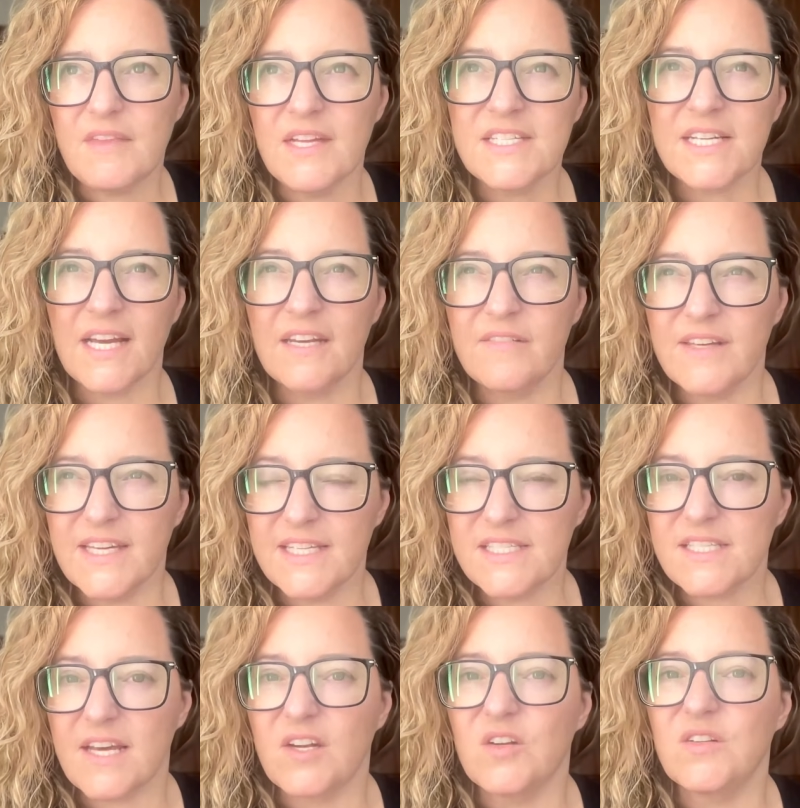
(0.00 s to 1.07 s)
to kind of get
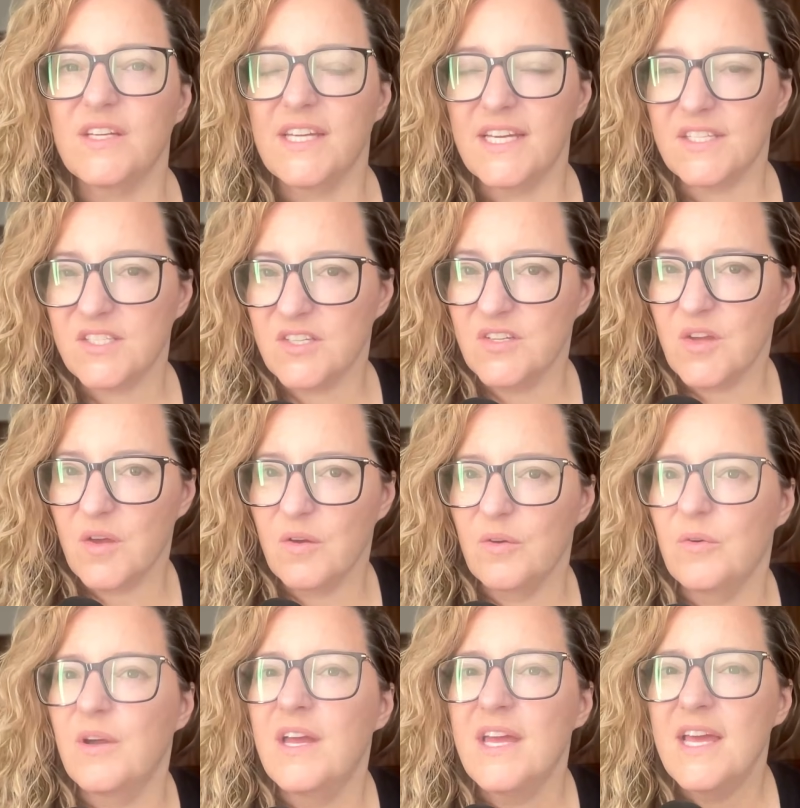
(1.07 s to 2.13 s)
settled and get to
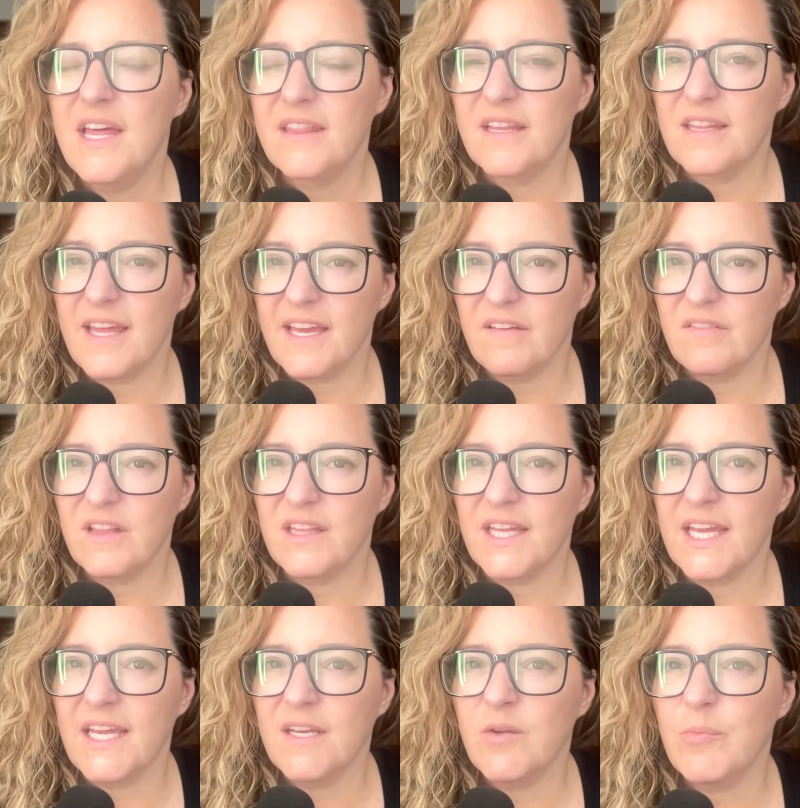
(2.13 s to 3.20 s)
know the lay of the
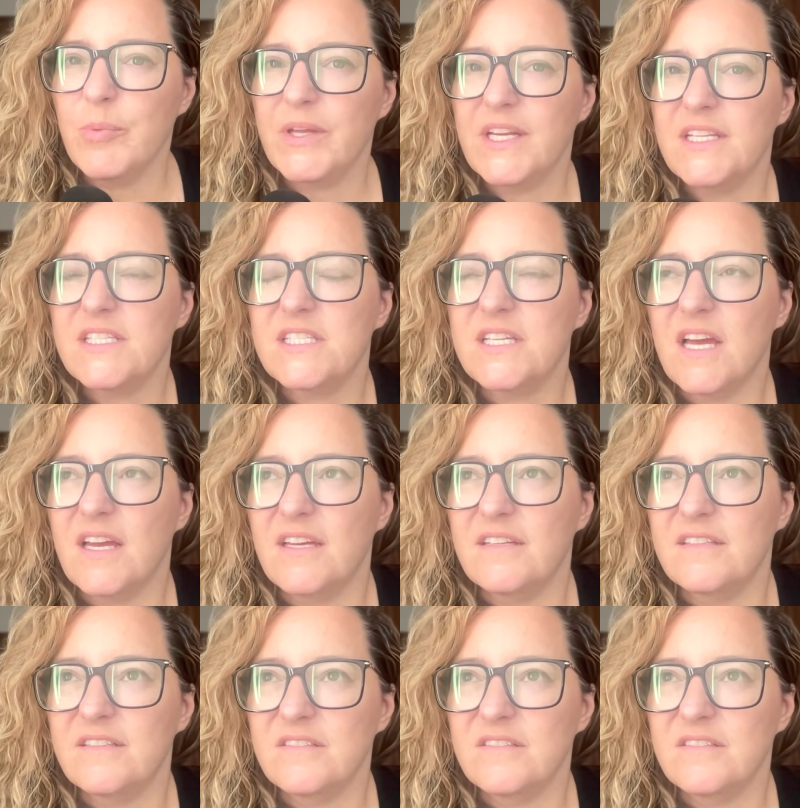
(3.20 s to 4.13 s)
land, but it's not